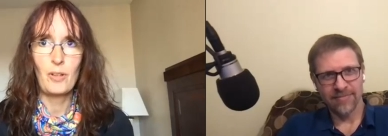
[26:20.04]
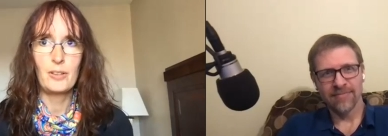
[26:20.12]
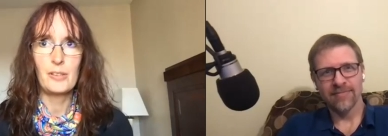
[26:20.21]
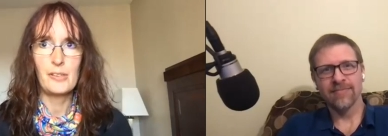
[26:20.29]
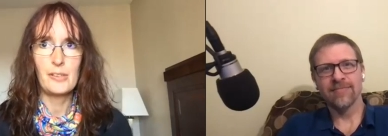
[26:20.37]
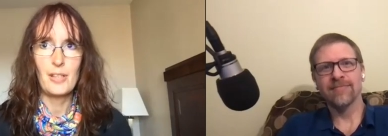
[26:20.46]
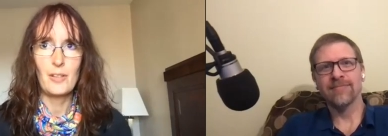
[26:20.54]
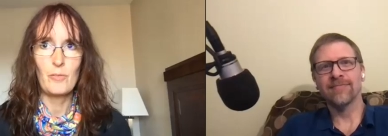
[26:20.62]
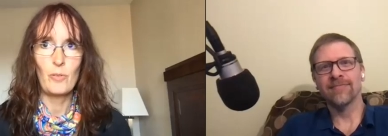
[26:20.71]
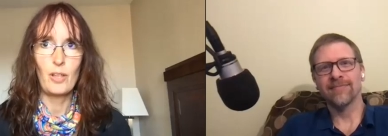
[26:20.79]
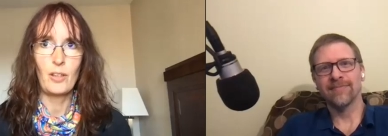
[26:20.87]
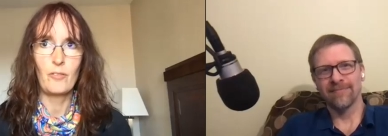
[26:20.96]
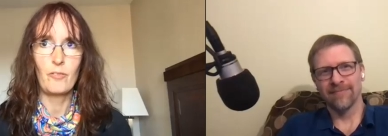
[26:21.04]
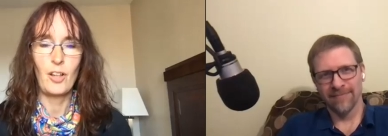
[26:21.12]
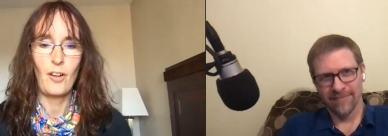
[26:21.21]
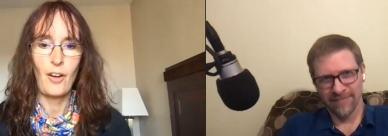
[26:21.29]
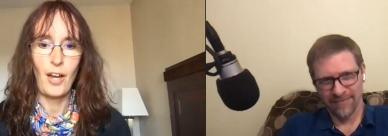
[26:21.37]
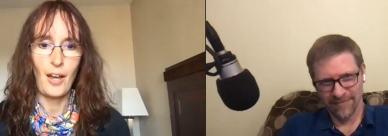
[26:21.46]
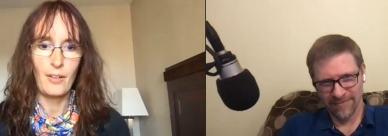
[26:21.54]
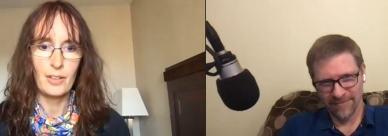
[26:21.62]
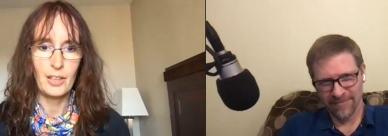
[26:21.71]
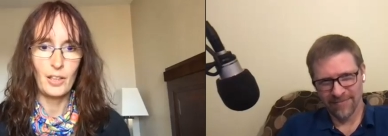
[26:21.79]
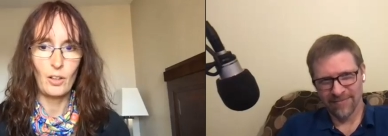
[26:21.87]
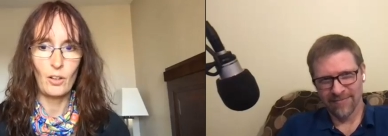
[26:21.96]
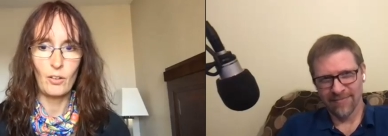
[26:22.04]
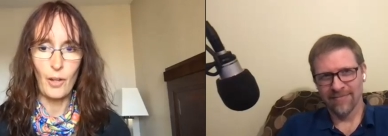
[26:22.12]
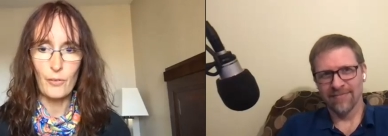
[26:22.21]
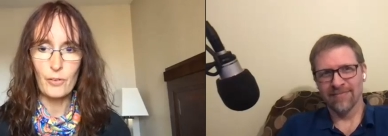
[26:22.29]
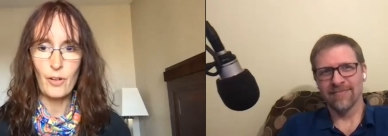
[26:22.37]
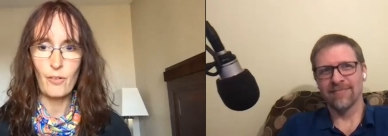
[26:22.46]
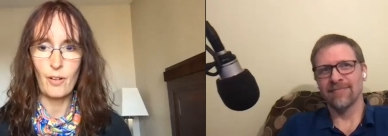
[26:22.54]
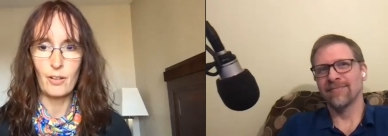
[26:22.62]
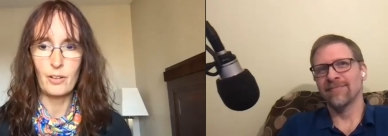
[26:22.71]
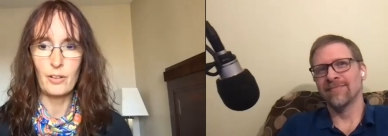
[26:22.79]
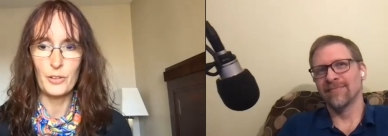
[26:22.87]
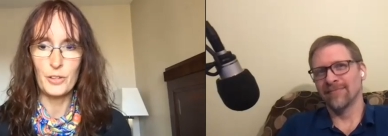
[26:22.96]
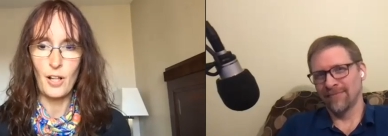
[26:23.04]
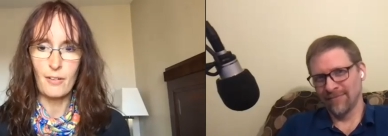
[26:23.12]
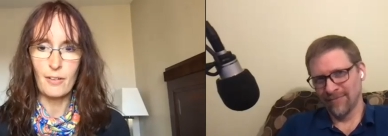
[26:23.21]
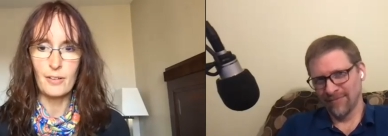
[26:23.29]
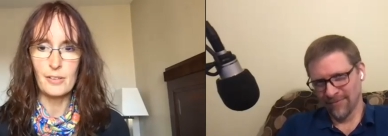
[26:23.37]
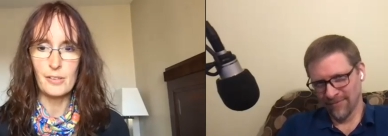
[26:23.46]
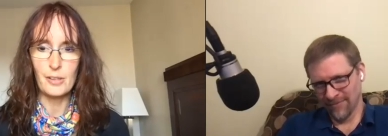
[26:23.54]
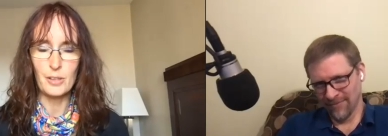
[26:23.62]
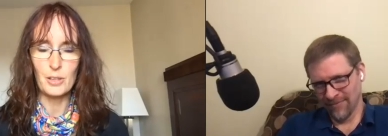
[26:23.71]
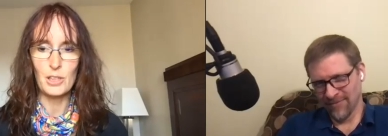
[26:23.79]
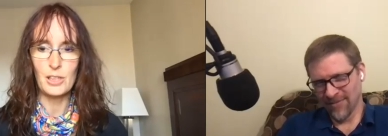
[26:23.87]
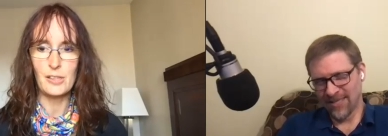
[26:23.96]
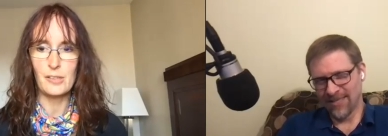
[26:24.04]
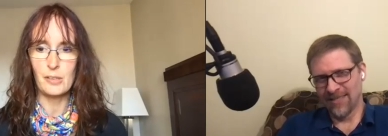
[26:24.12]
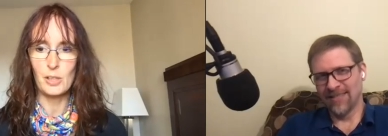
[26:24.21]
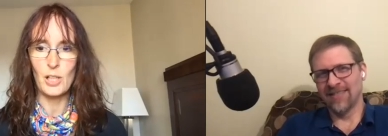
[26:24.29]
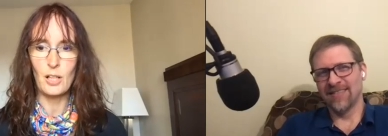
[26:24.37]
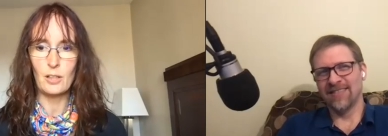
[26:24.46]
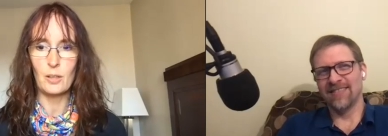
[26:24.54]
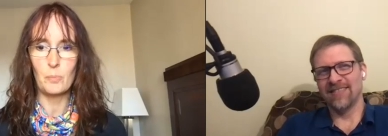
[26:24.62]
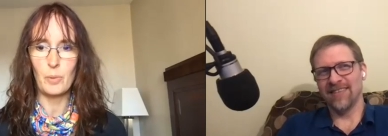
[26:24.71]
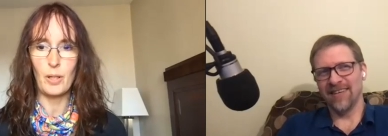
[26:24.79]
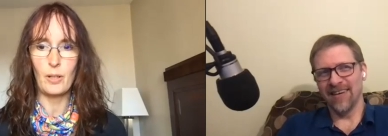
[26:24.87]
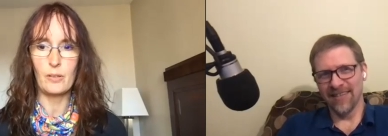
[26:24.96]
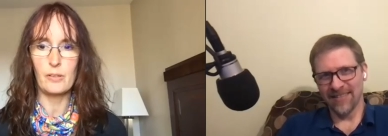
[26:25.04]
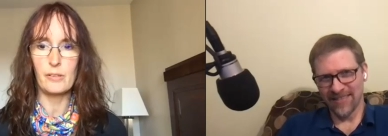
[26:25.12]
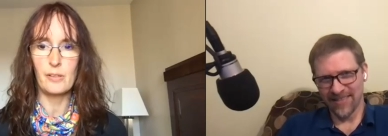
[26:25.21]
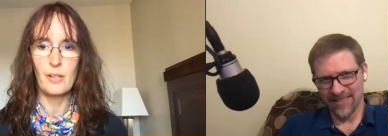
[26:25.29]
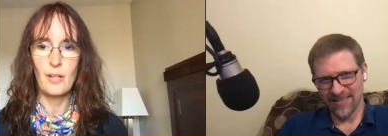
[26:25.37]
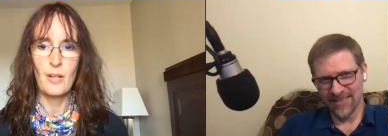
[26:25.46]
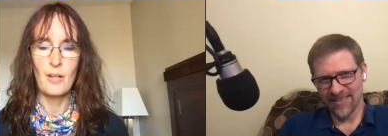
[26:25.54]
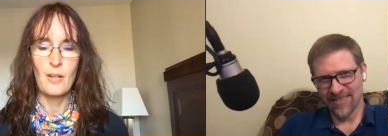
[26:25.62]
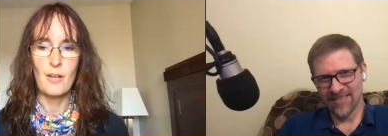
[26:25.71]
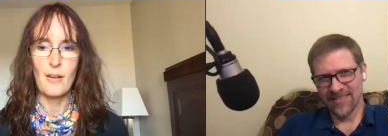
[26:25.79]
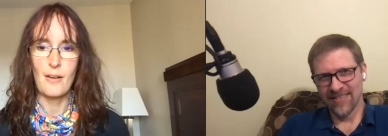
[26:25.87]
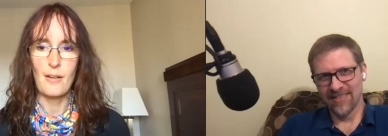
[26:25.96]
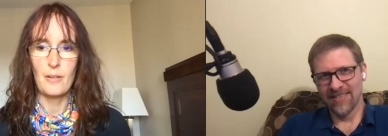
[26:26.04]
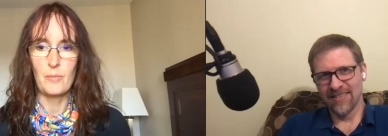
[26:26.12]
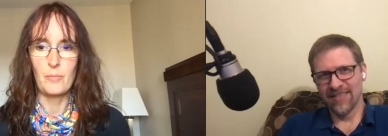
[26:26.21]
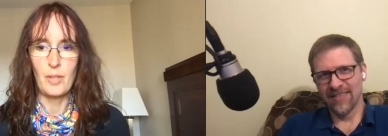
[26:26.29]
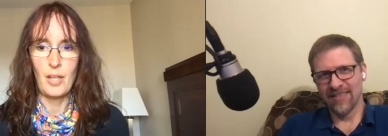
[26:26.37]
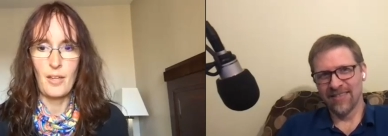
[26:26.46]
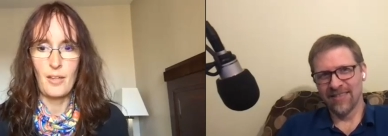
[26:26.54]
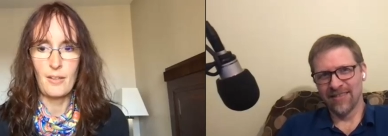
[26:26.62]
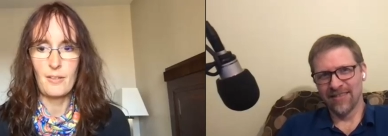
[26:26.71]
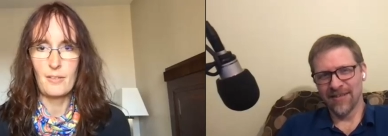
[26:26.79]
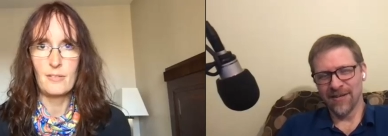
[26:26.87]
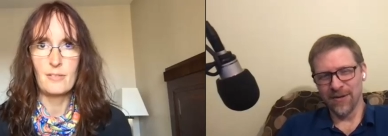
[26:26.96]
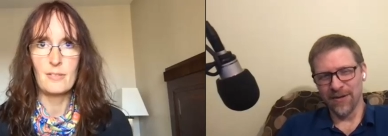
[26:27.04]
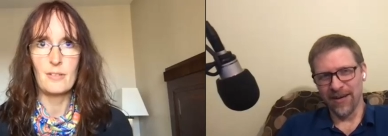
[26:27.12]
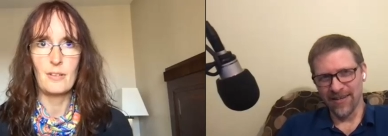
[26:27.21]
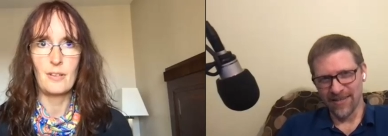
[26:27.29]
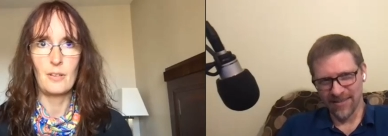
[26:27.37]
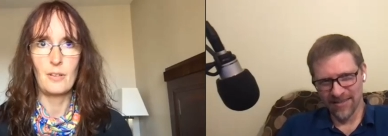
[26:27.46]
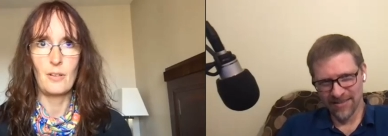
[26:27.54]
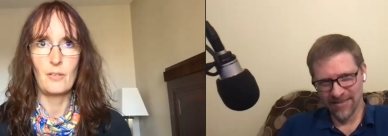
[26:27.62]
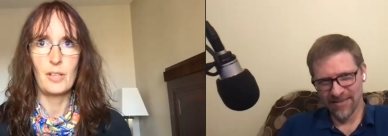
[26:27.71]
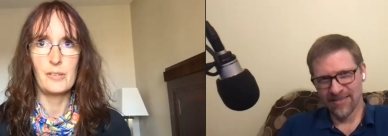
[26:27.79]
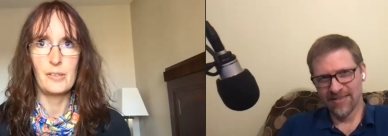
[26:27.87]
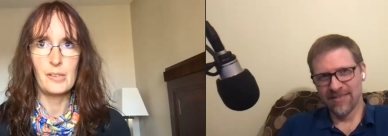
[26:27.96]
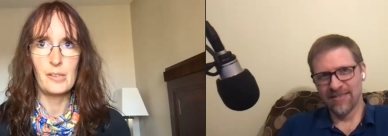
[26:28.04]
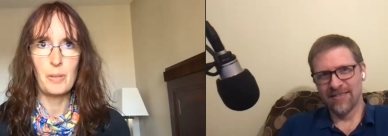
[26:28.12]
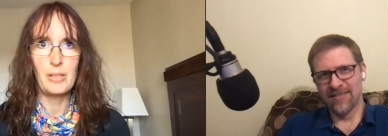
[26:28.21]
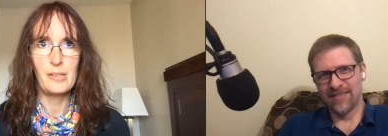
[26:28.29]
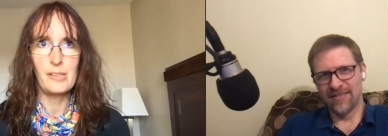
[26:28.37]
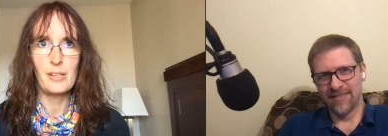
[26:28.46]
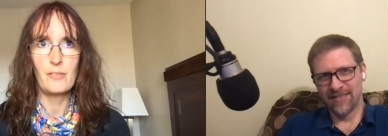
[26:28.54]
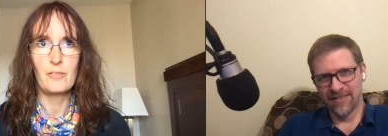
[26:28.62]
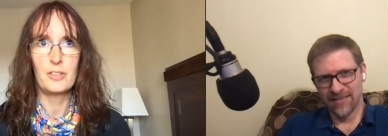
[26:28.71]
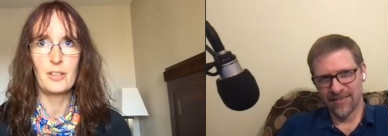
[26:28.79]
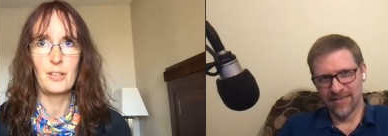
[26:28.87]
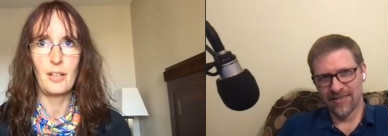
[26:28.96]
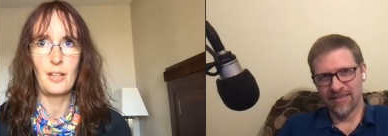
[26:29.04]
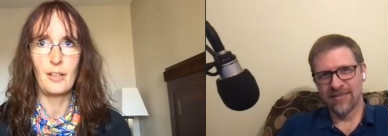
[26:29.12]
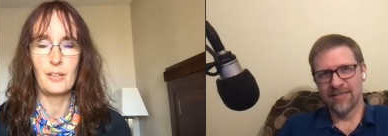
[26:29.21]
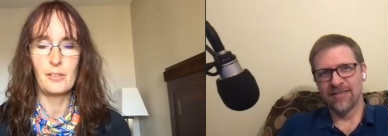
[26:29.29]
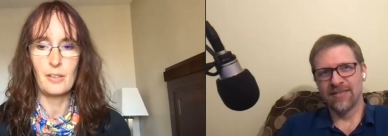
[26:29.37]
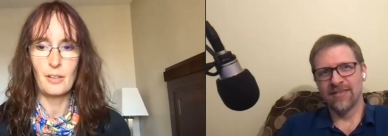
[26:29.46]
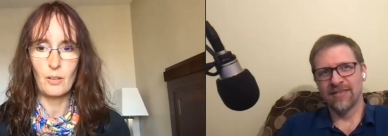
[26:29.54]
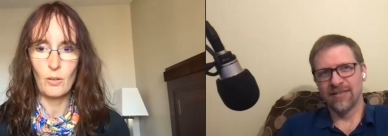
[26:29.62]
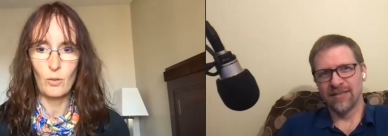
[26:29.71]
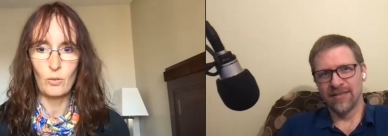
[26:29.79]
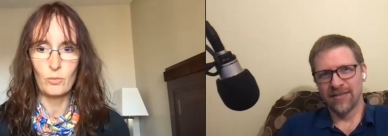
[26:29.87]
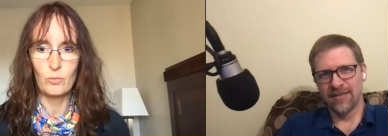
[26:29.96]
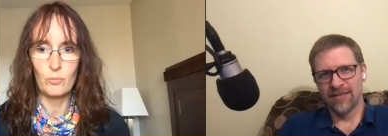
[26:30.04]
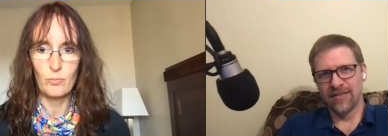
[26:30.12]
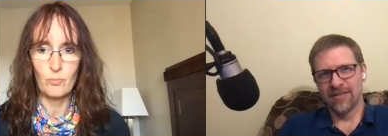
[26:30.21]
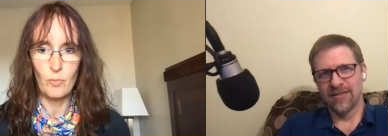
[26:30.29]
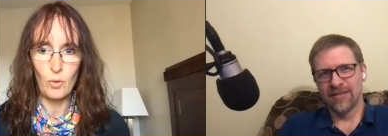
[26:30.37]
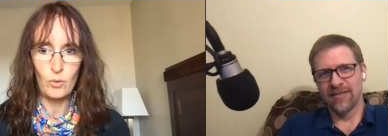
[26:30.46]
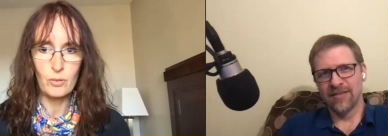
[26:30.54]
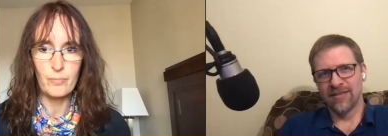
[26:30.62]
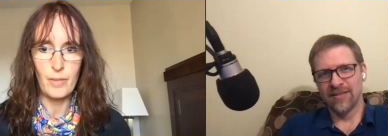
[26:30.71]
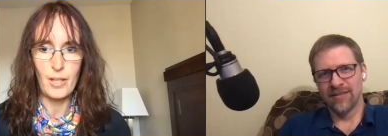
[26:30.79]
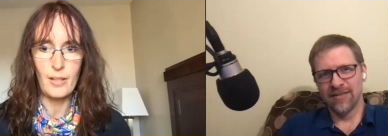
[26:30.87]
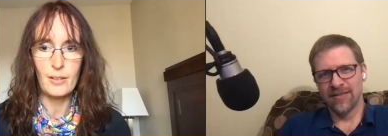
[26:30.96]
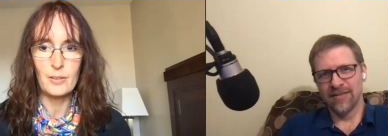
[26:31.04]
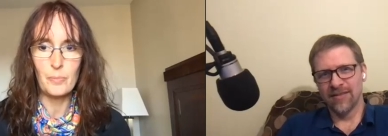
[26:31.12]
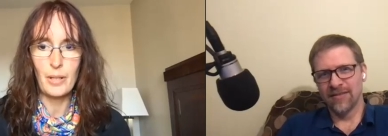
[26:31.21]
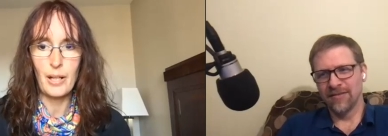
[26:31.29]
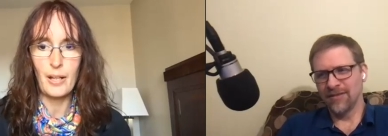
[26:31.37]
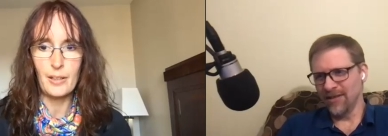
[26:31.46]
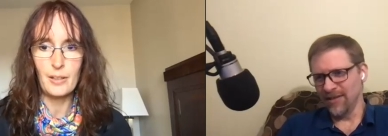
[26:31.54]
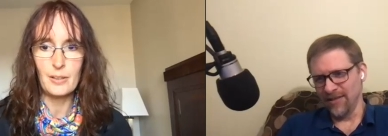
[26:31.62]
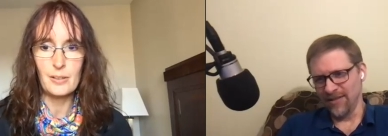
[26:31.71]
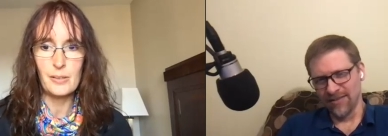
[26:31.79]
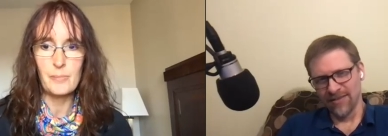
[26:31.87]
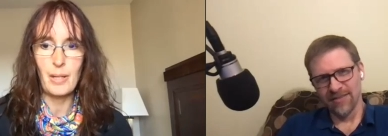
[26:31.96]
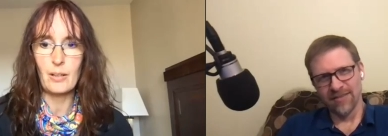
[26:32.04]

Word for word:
Speaker 1: to see if we can figure out how to get her logo on her chocolates because she does chocolate bars. Yes. Um, and oh yeah, um, it's expensive to get a silicone mold made, but I could yeah. just make her